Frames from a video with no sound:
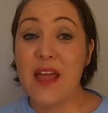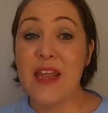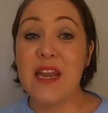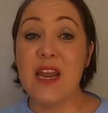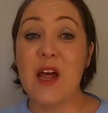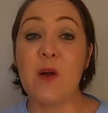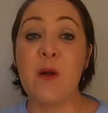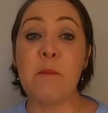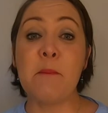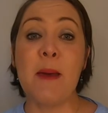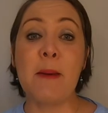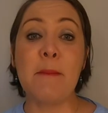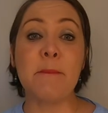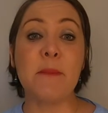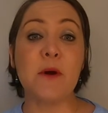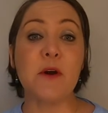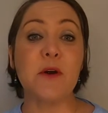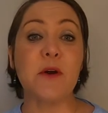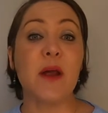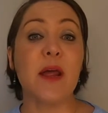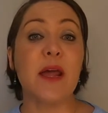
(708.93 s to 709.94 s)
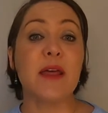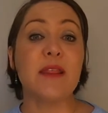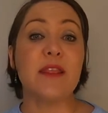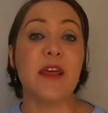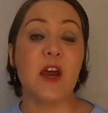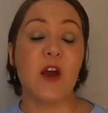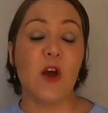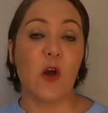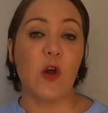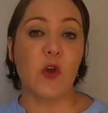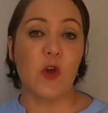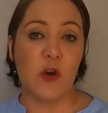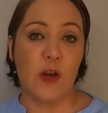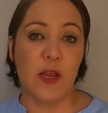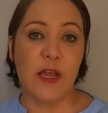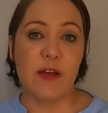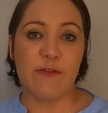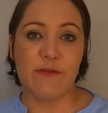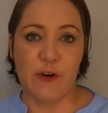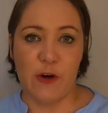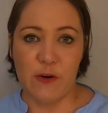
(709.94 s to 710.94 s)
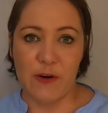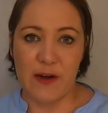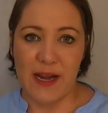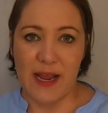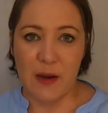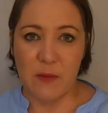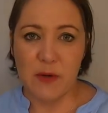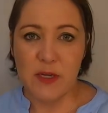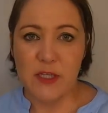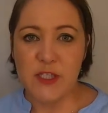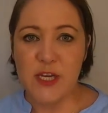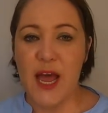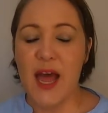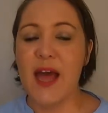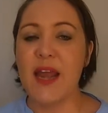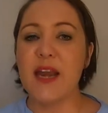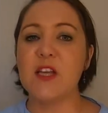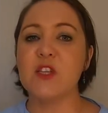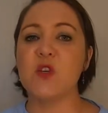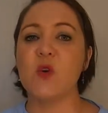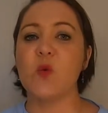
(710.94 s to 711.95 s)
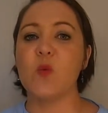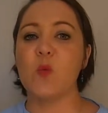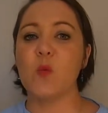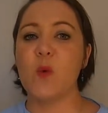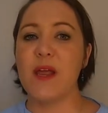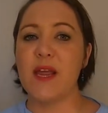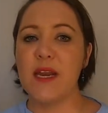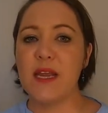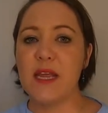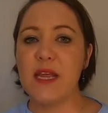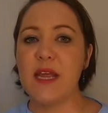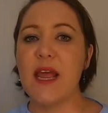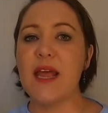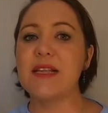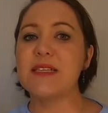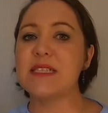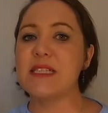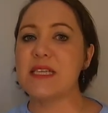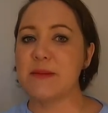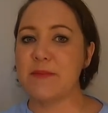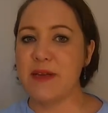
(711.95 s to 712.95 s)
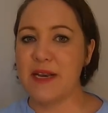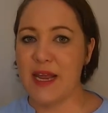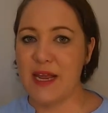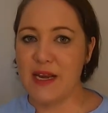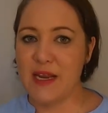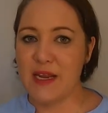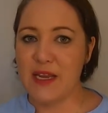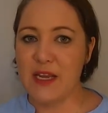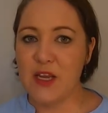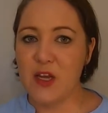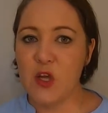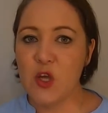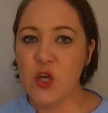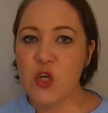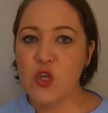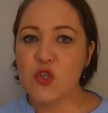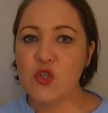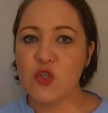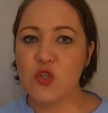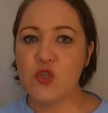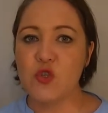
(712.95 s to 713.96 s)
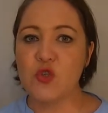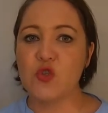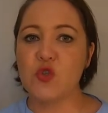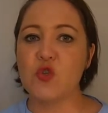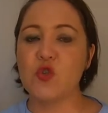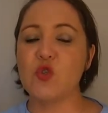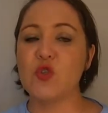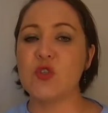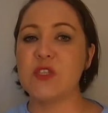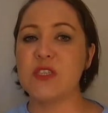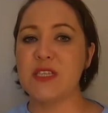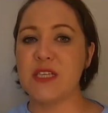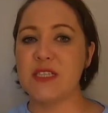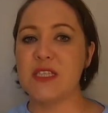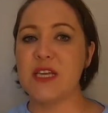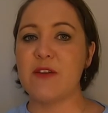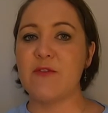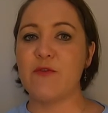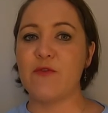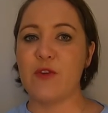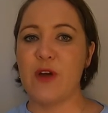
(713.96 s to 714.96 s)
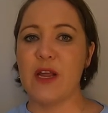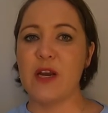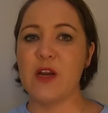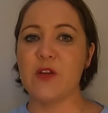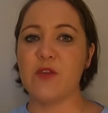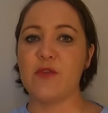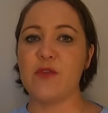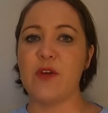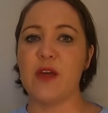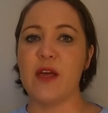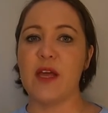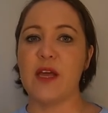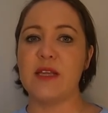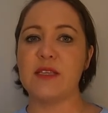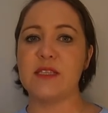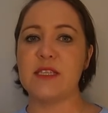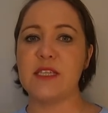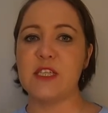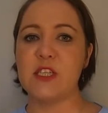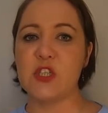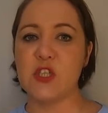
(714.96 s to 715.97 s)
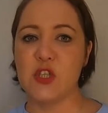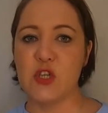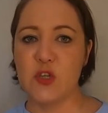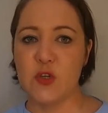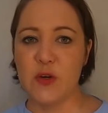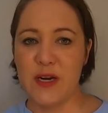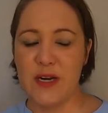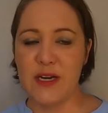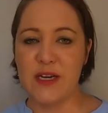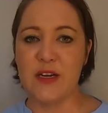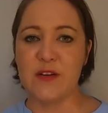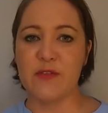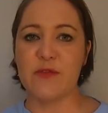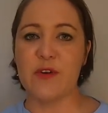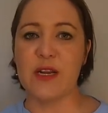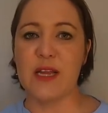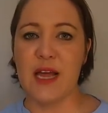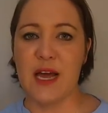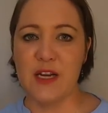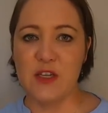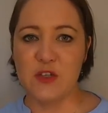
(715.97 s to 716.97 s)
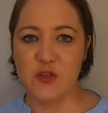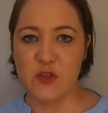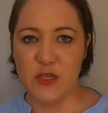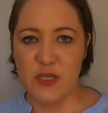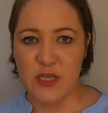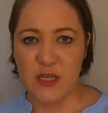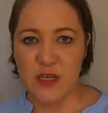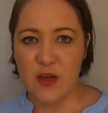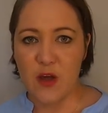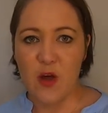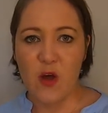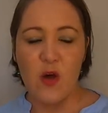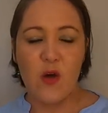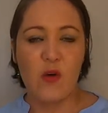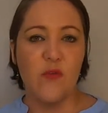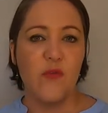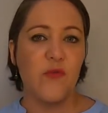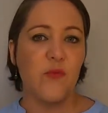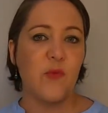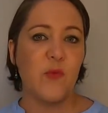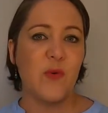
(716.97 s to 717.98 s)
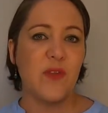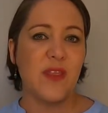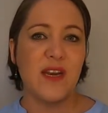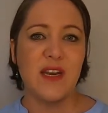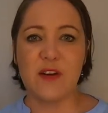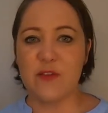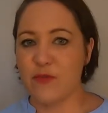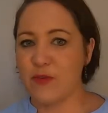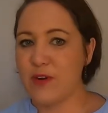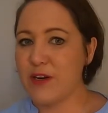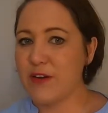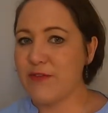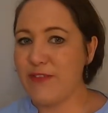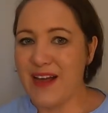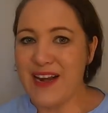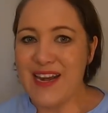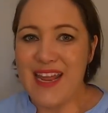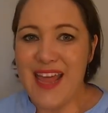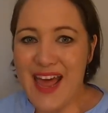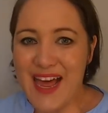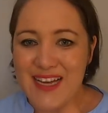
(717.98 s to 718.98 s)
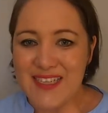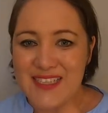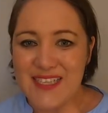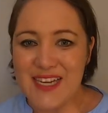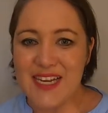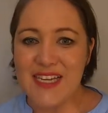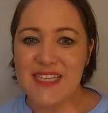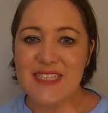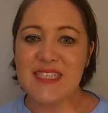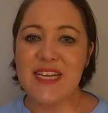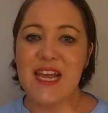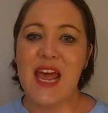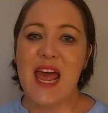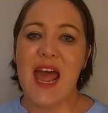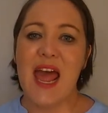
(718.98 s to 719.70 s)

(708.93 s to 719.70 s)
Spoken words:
Now remember, they are learning a foreign language and it's already intimidating to sit in front of a teacher in a different country with a different funny accent